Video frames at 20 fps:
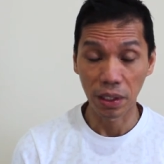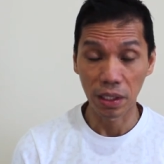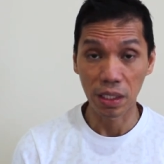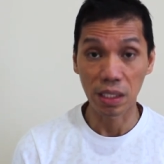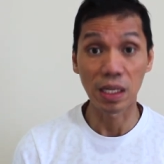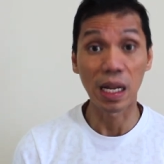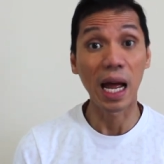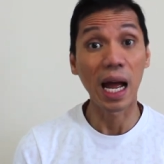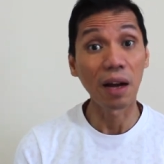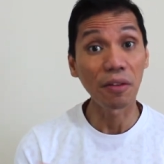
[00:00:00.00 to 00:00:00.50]

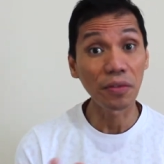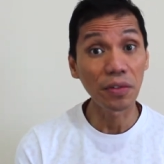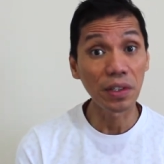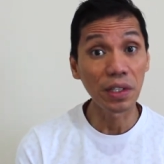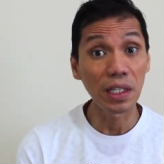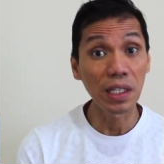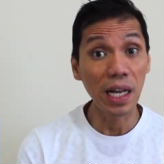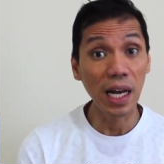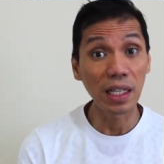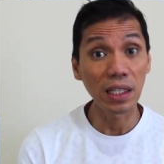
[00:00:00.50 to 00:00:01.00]
So after
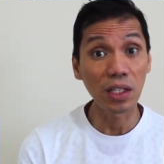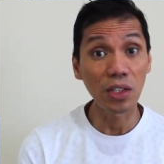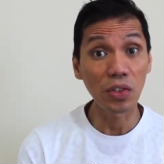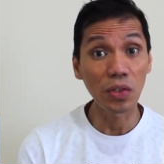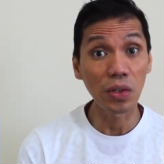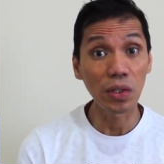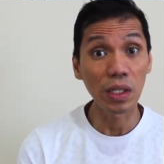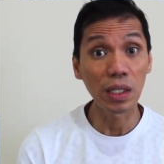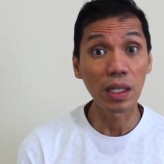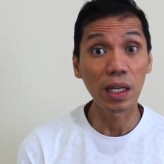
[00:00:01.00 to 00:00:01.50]
the Nadi
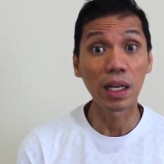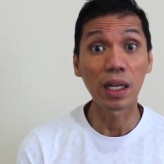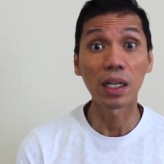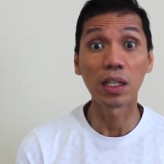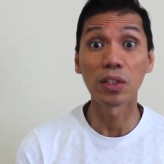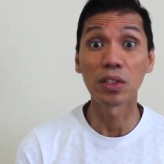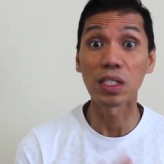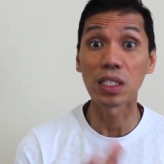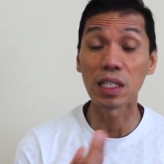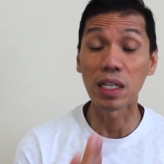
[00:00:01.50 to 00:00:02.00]
Shodhana
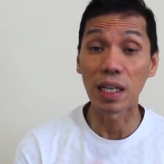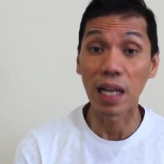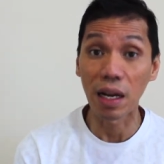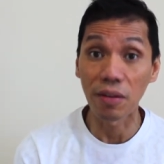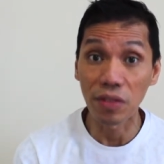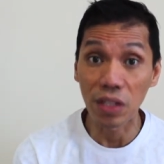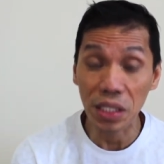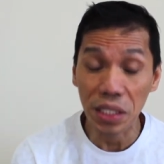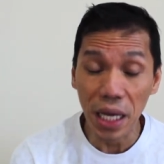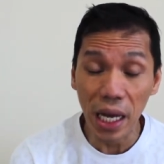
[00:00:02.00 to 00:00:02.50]
and you still
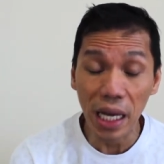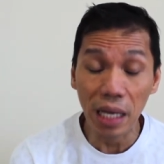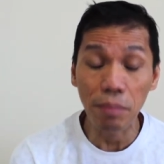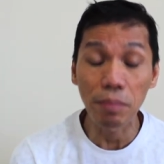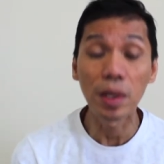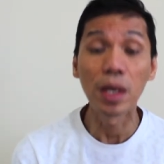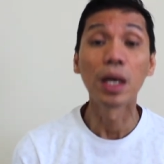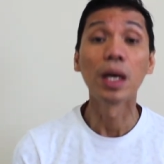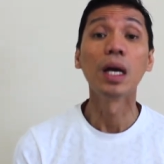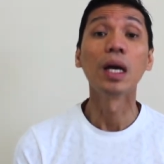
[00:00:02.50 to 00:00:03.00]
have the
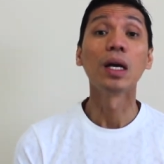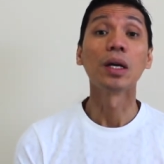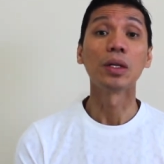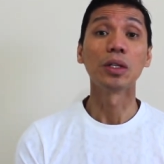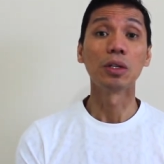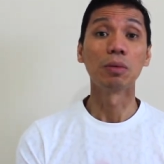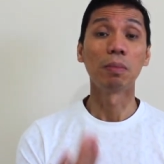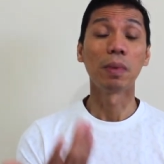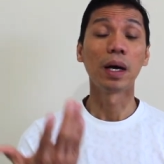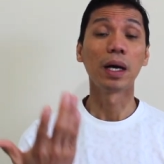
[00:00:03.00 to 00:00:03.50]
time,
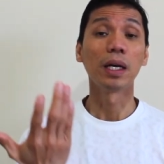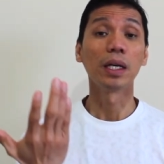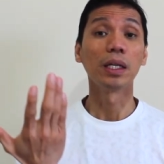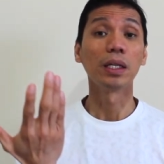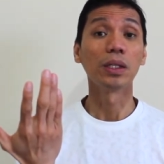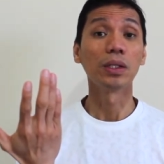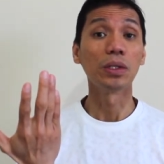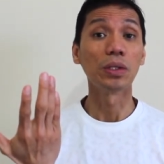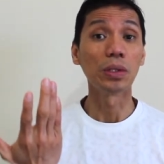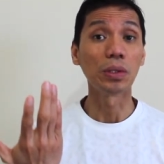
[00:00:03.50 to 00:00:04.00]
you
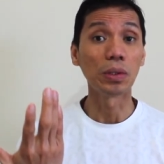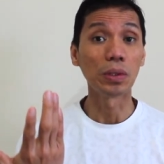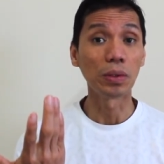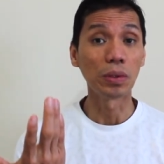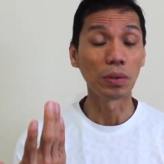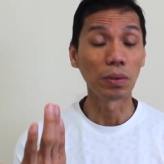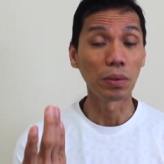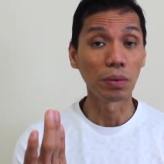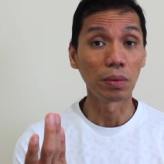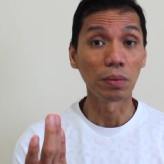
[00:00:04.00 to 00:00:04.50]
might
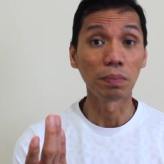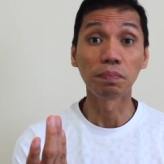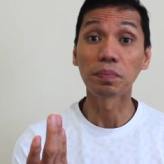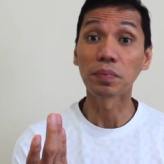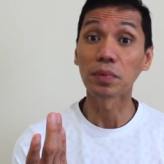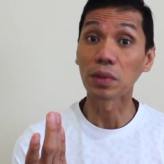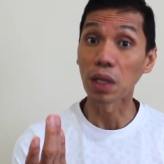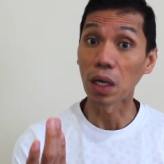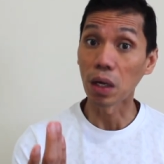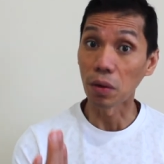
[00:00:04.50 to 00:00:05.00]
do
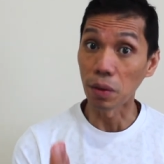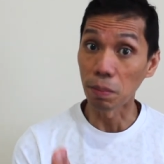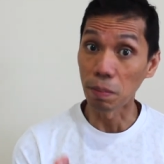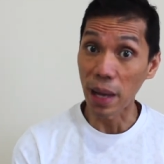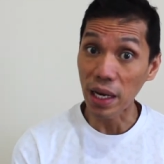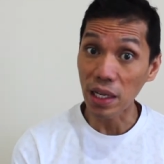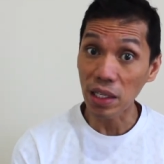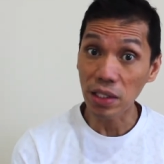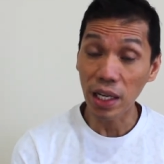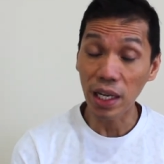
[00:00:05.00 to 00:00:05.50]
a
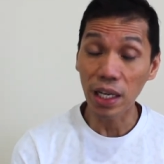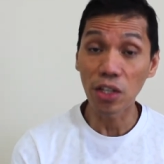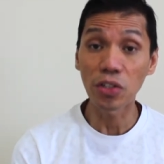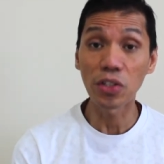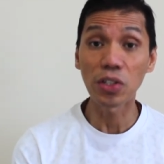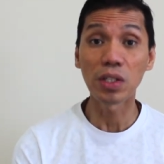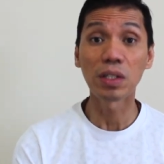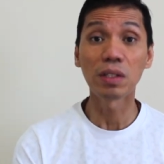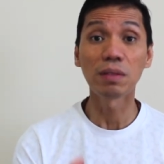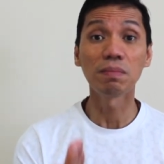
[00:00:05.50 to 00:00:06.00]

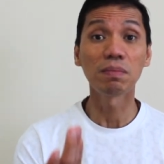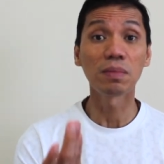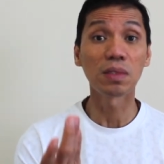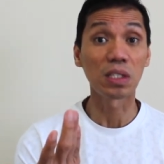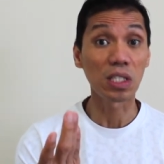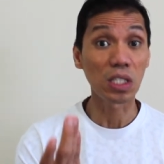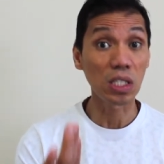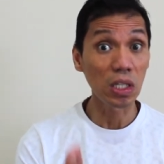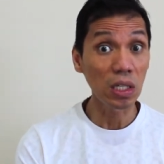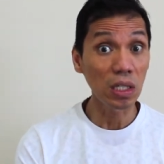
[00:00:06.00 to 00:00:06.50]
meditation,
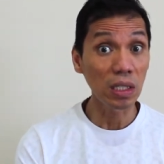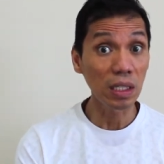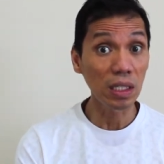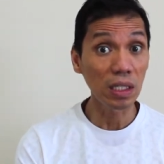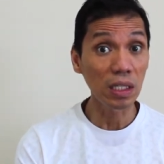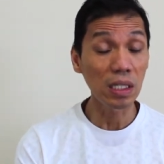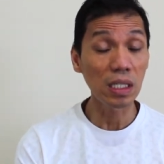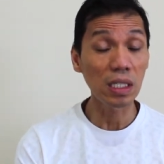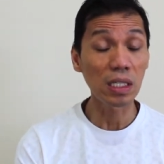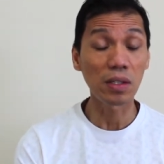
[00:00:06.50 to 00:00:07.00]

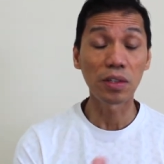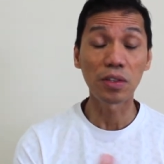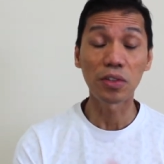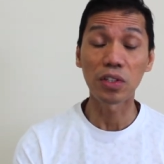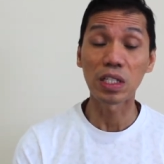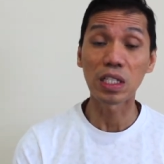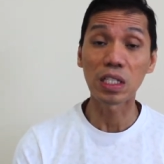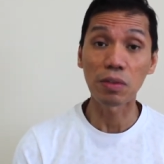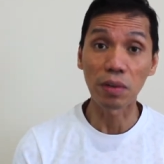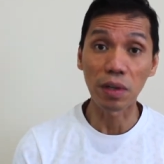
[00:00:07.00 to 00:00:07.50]
stillness, or
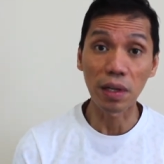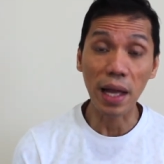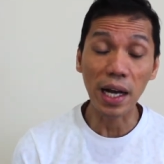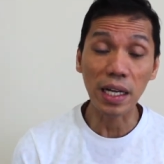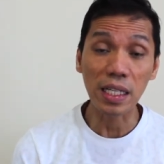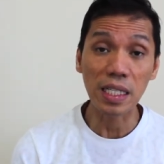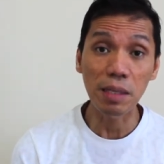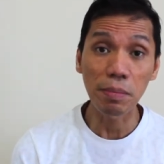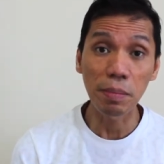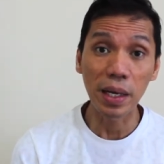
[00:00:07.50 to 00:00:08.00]
just
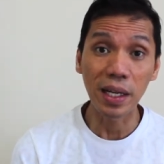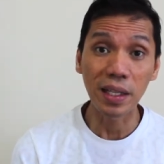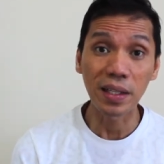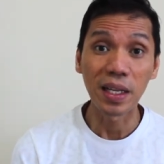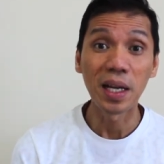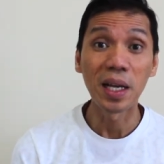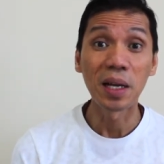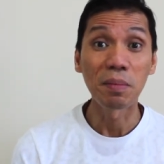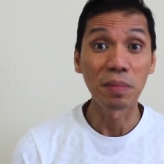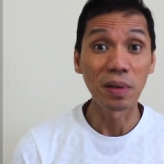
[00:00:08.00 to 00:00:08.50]
relax a bit
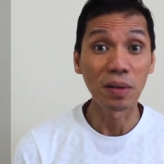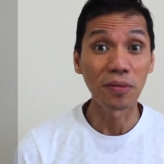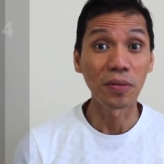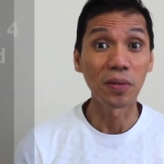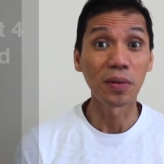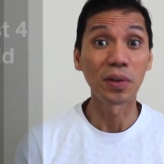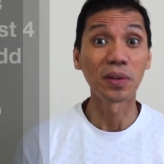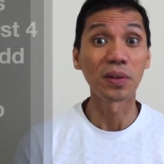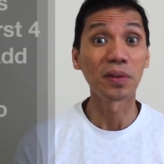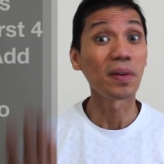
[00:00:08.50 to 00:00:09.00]

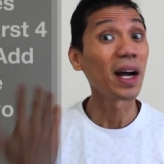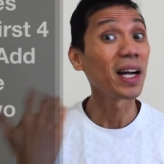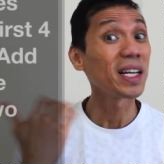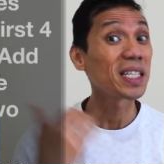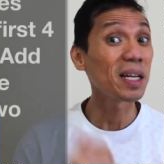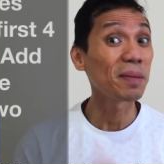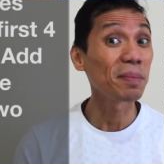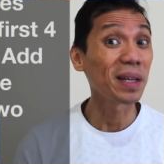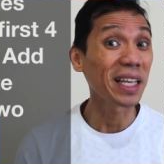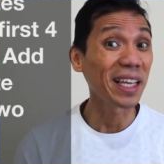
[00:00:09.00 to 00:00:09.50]
before you
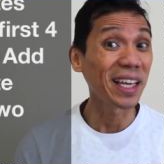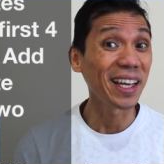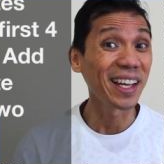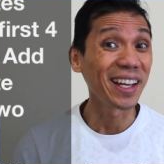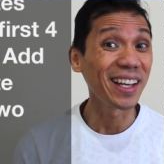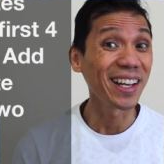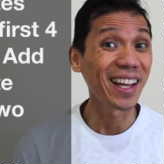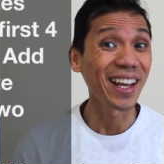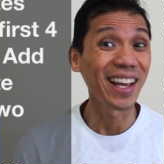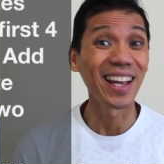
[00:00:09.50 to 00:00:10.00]
rise up
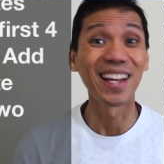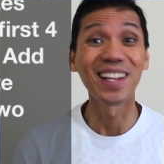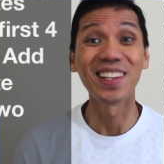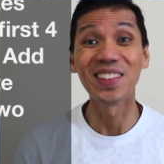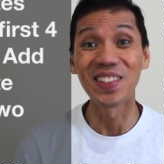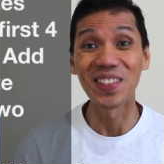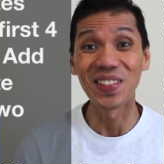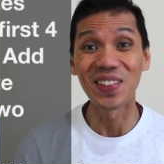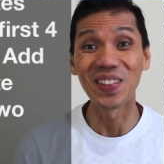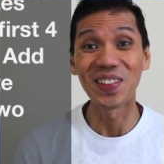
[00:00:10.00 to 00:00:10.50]
again
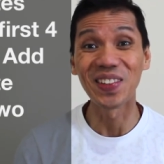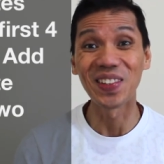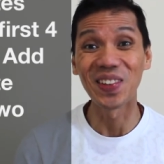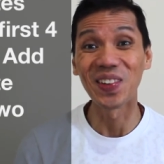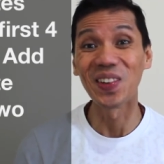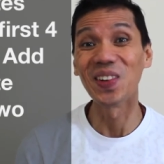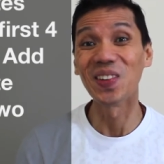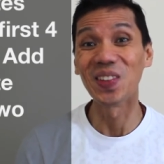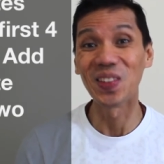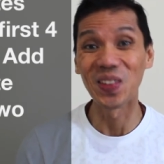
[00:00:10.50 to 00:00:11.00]
and do
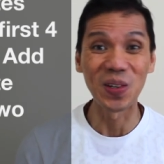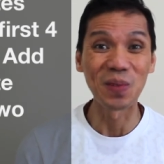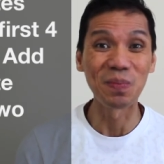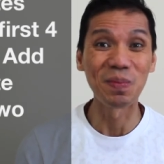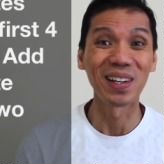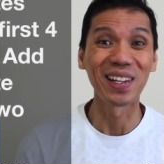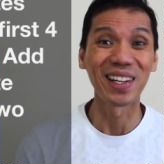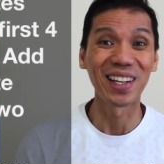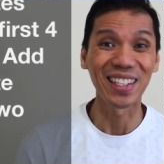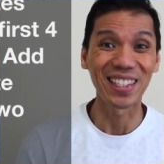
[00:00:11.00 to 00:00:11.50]
your
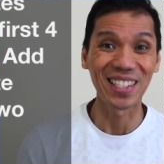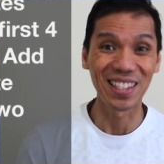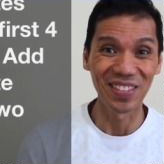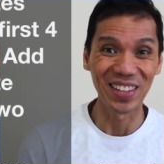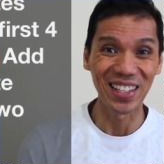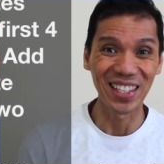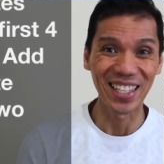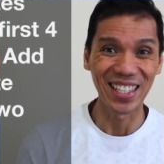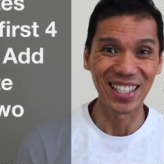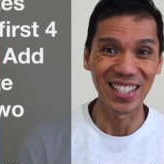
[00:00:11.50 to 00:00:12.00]
normal
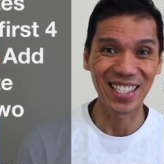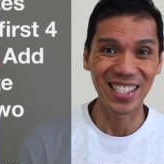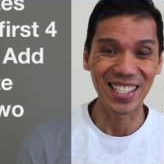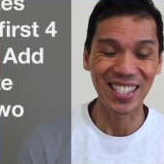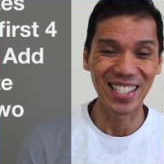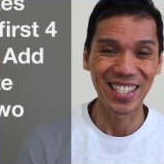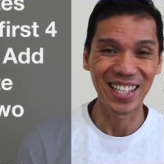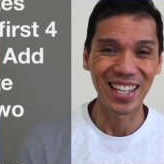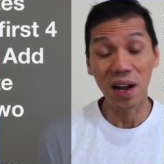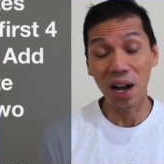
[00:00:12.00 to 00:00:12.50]

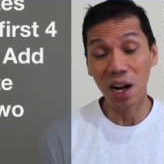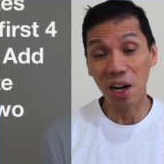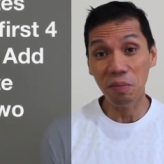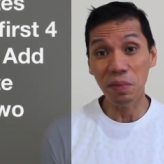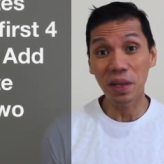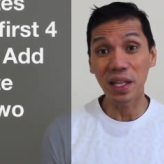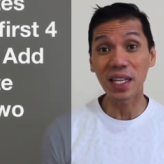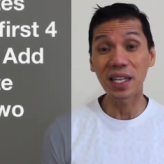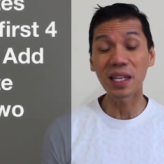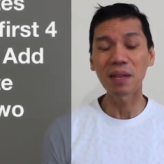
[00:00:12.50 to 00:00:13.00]
activities. How
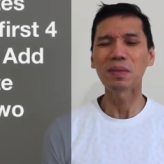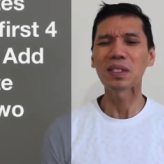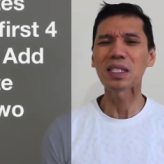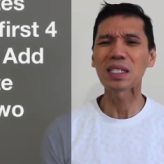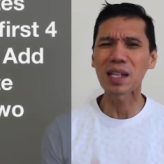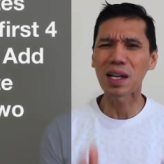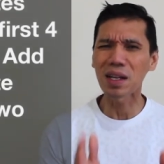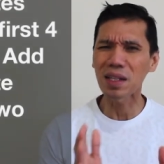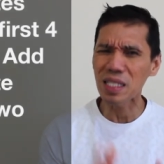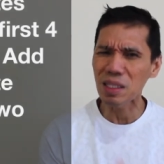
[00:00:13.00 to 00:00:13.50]
many
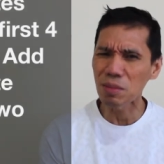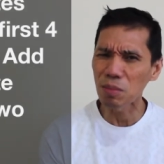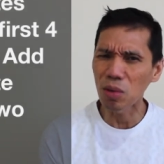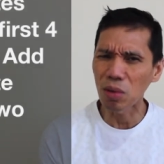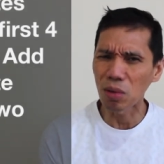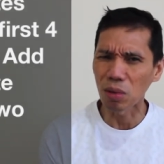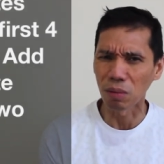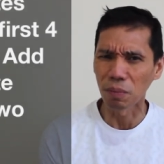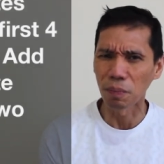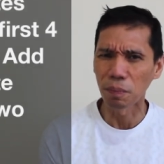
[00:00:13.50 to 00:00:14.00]
start
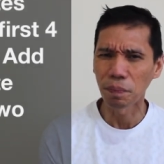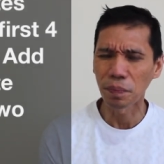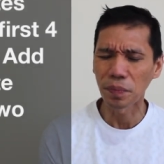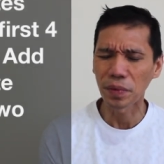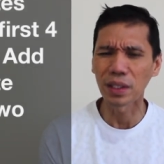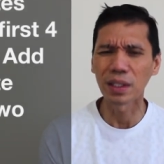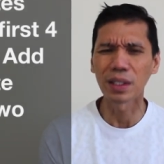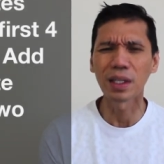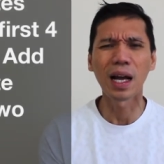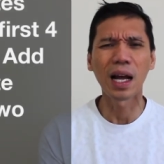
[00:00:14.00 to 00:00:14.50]
small?
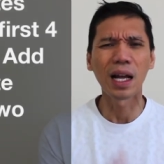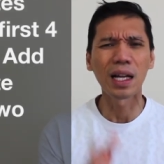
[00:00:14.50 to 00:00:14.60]
Yeah,